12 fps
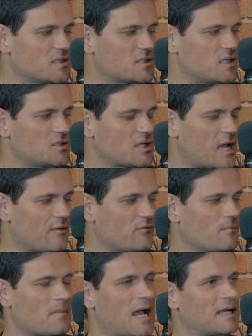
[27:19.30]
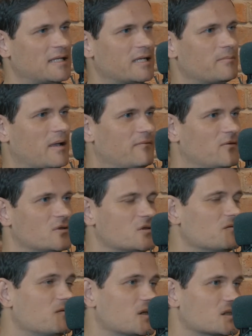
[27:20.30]
them in C# for marking
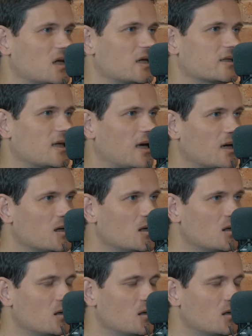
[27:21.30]
methods and things like that.